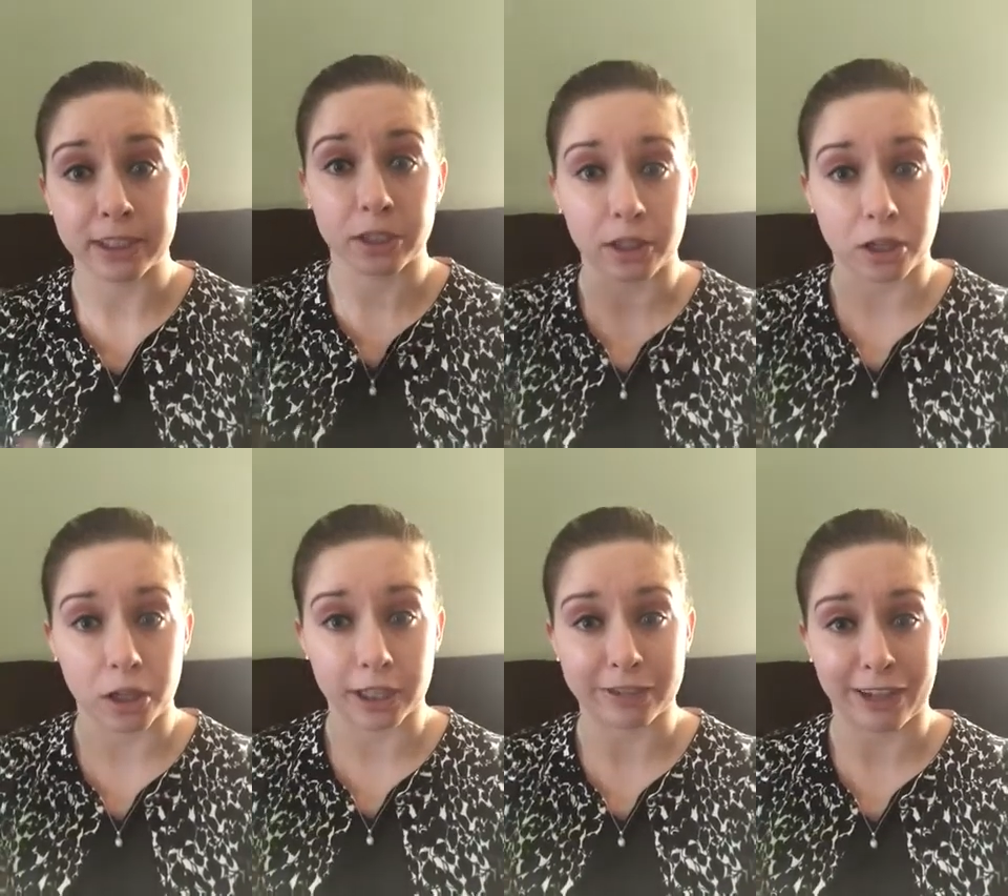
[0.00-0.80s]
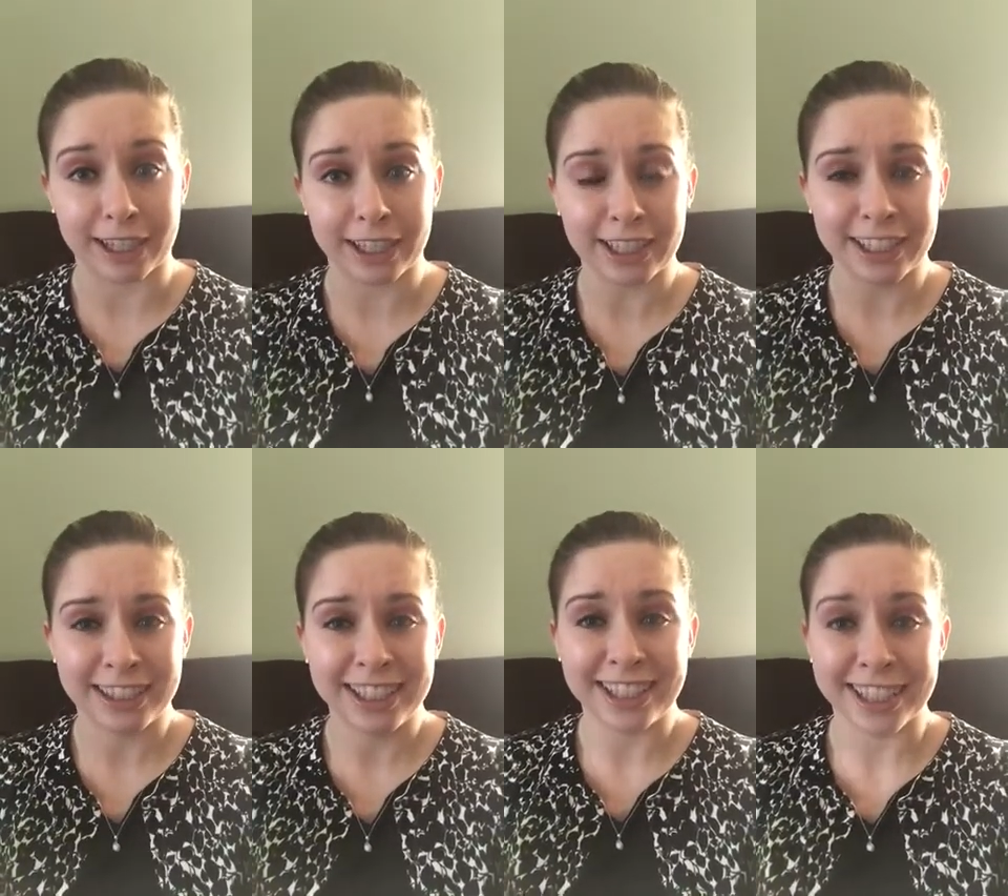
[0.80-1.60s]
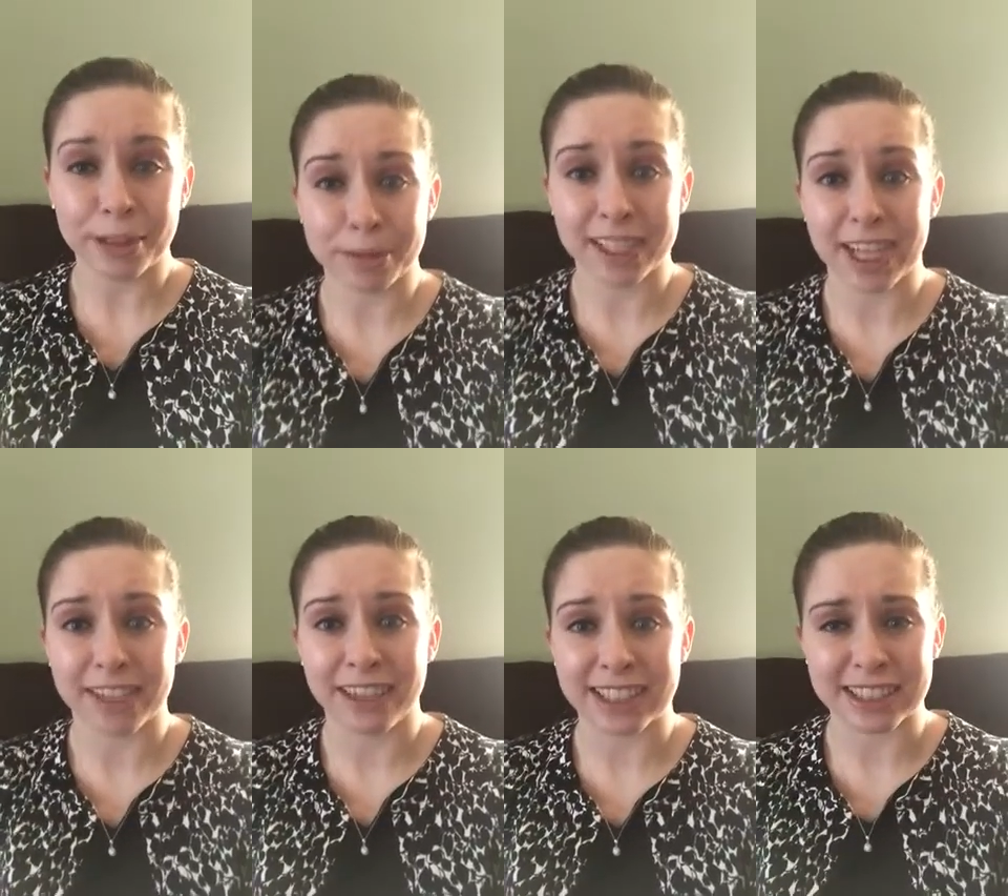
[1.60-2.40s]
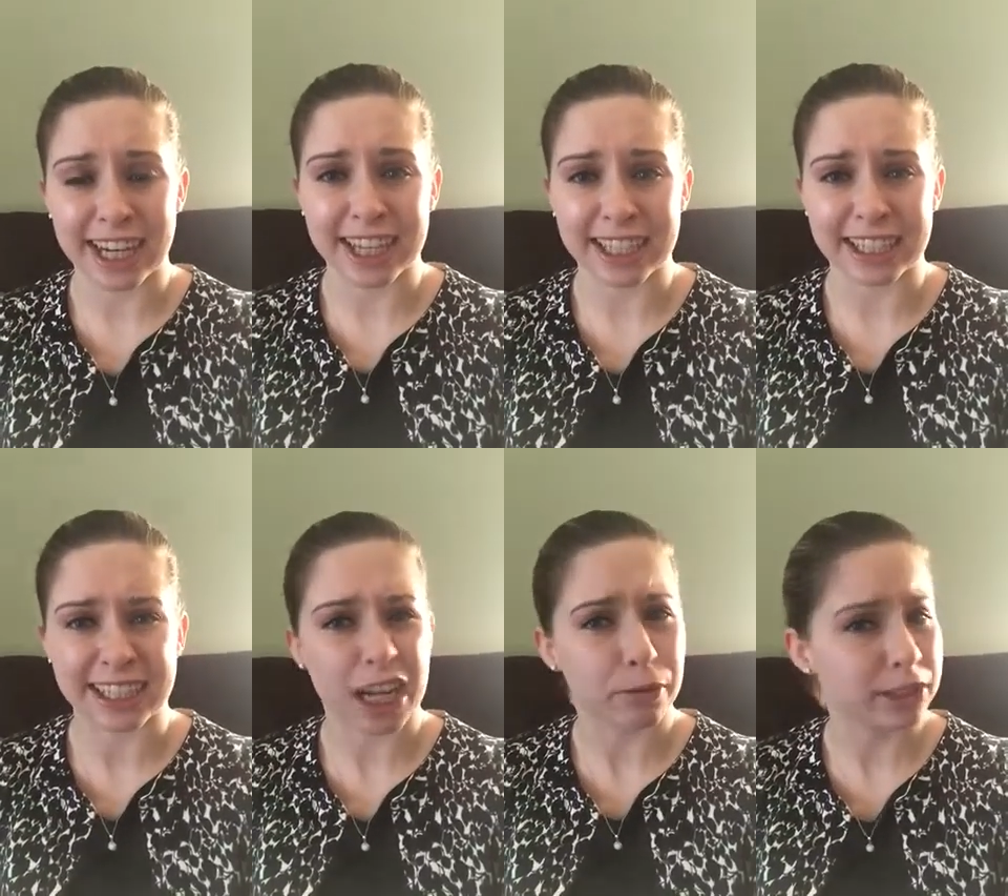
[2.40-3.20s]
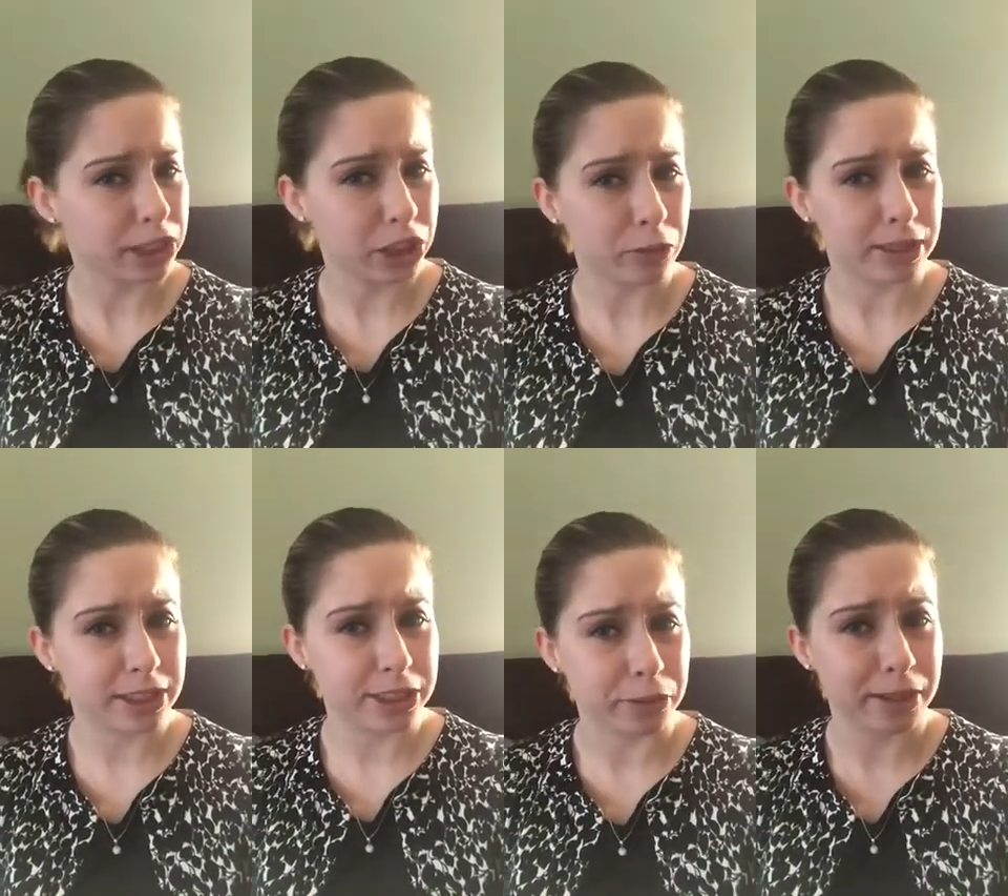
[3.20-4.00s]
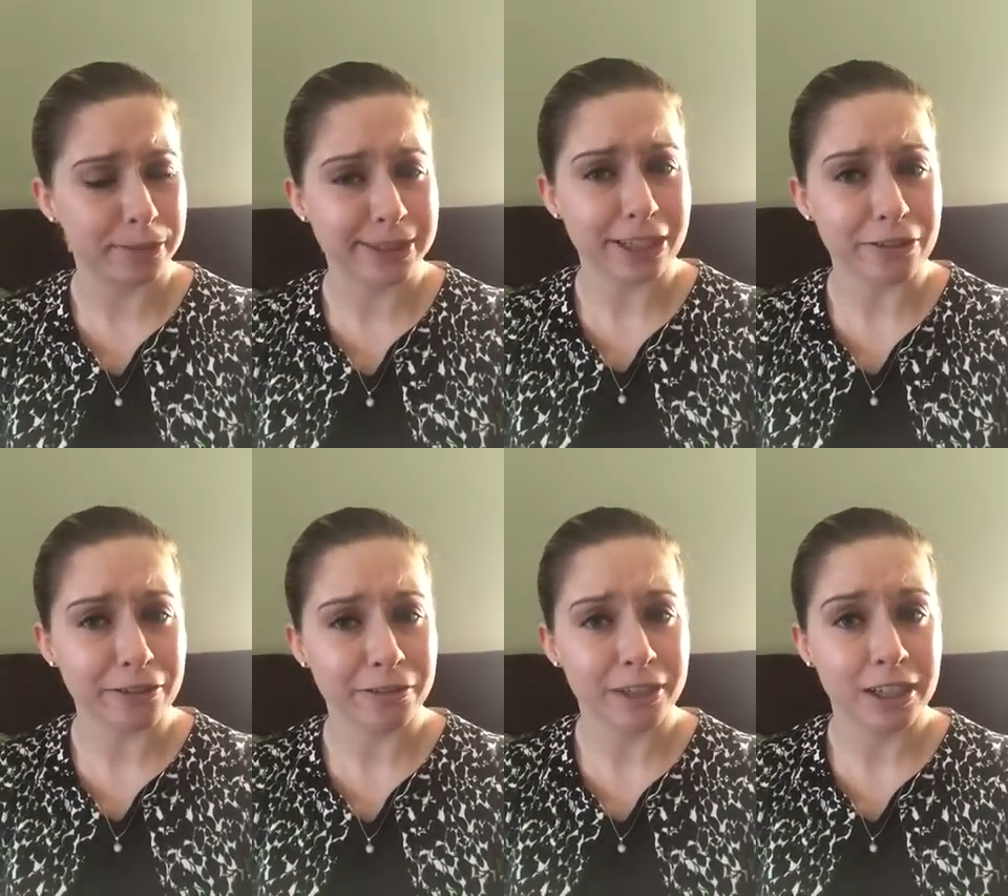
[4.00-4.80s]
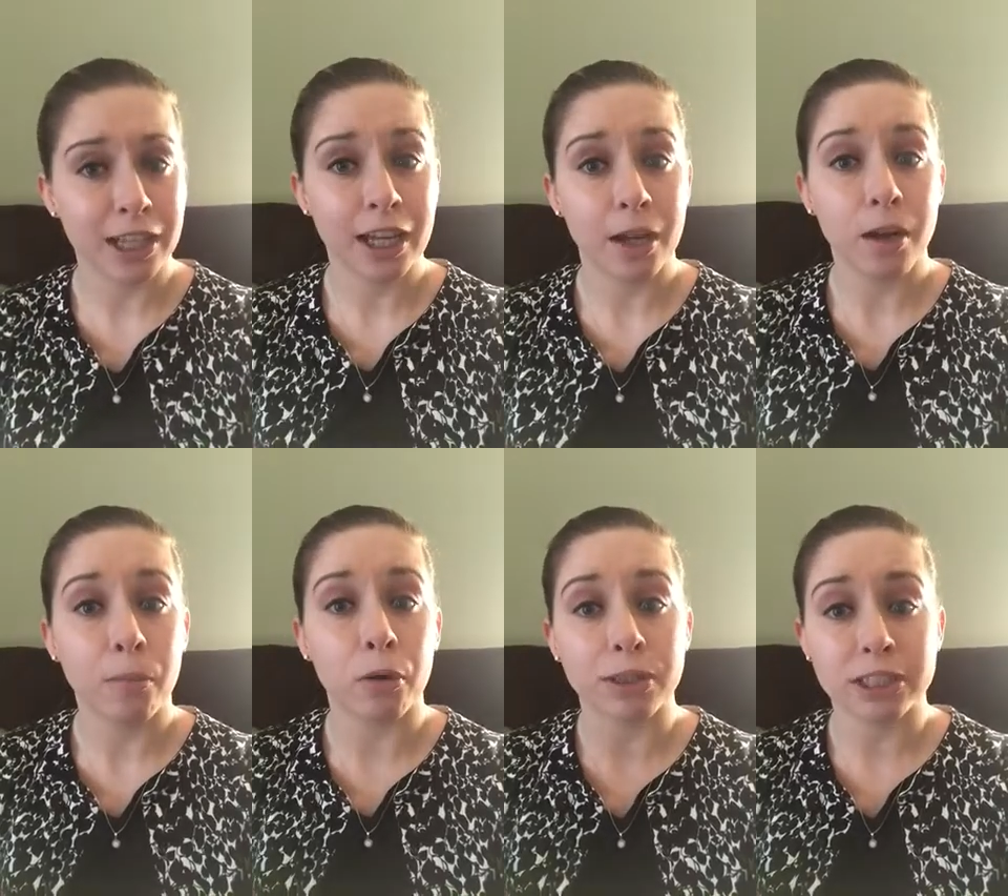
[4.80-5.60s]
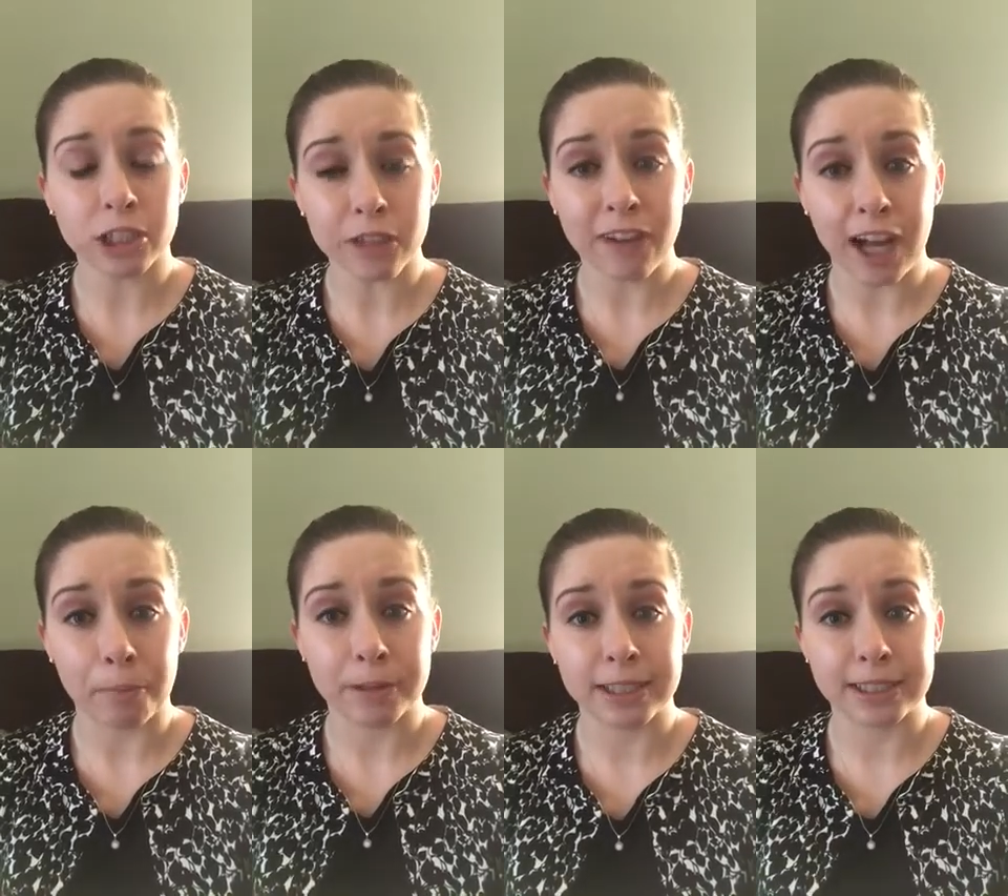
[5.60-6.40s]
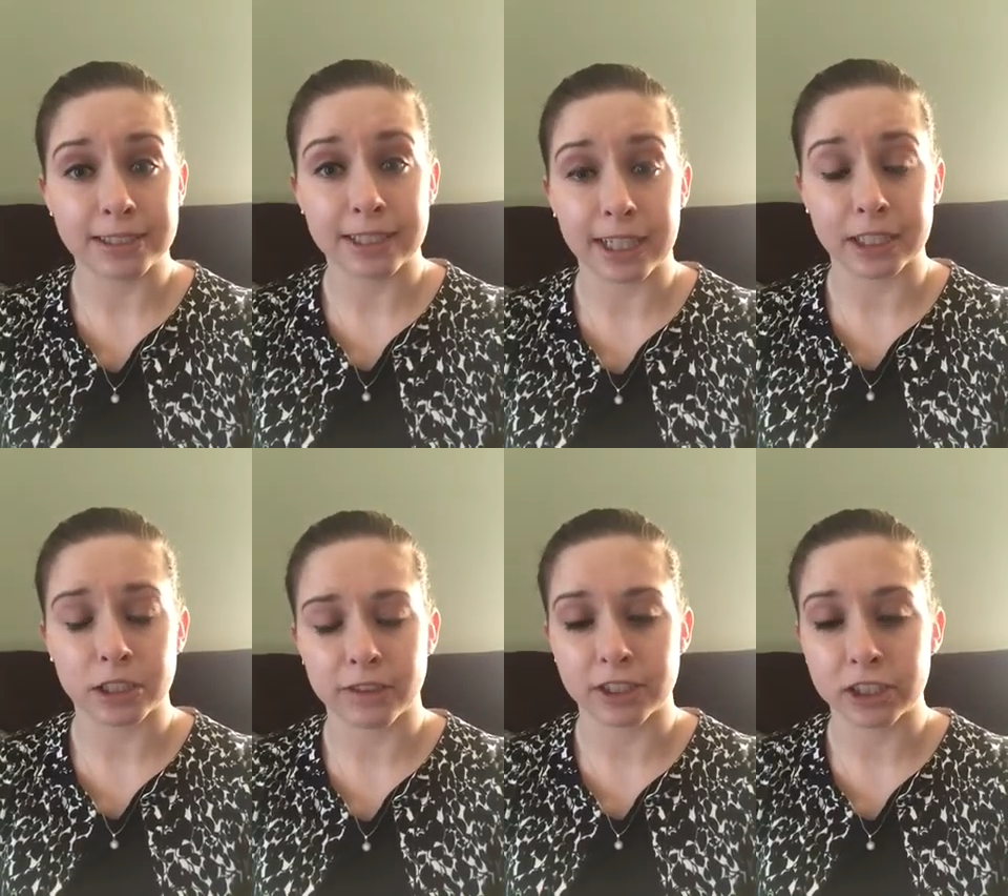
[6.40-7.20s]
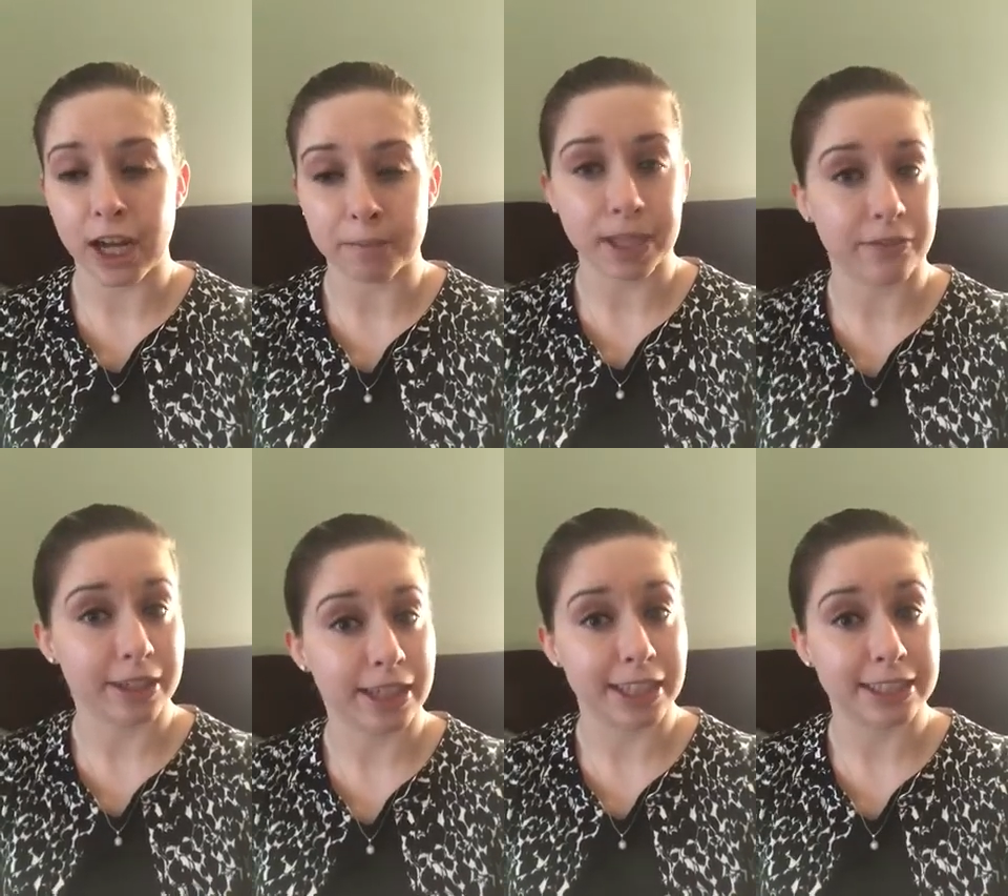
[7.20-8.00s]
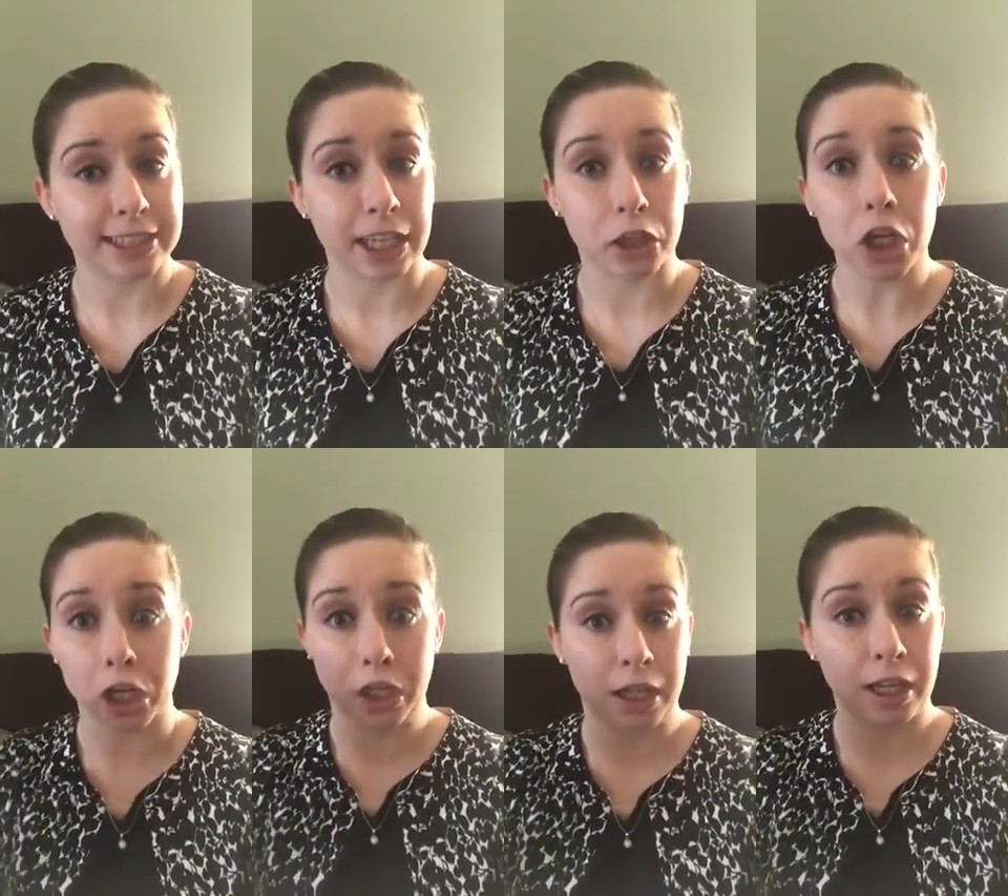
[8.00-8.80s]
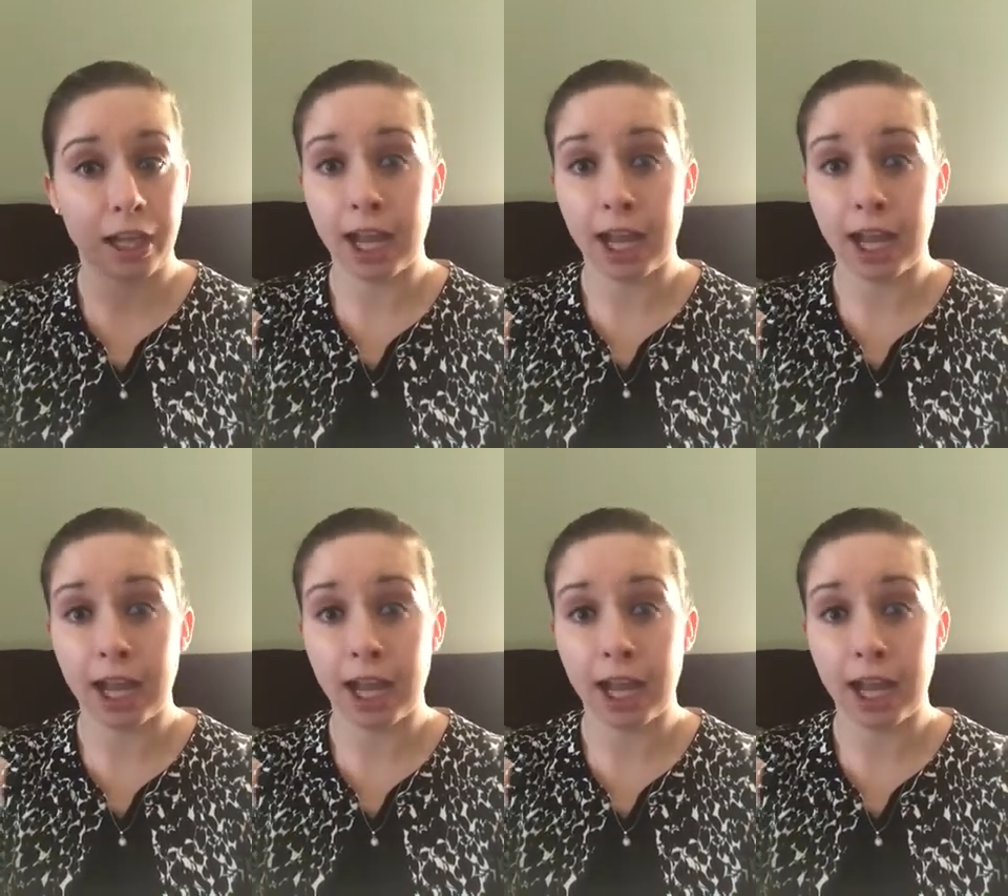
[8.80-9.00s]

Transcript: took the card and read it. He was kind of hesitating and not really sure what to do with himself. But what should have happened is they should have stopped everything and said, look,